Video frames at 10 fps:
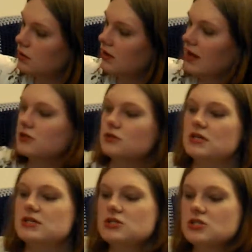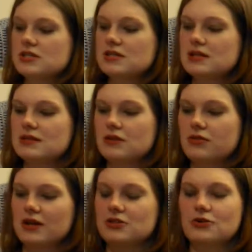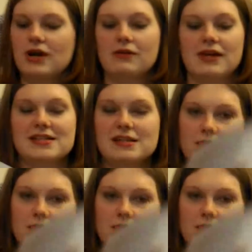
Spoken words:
thing I took out last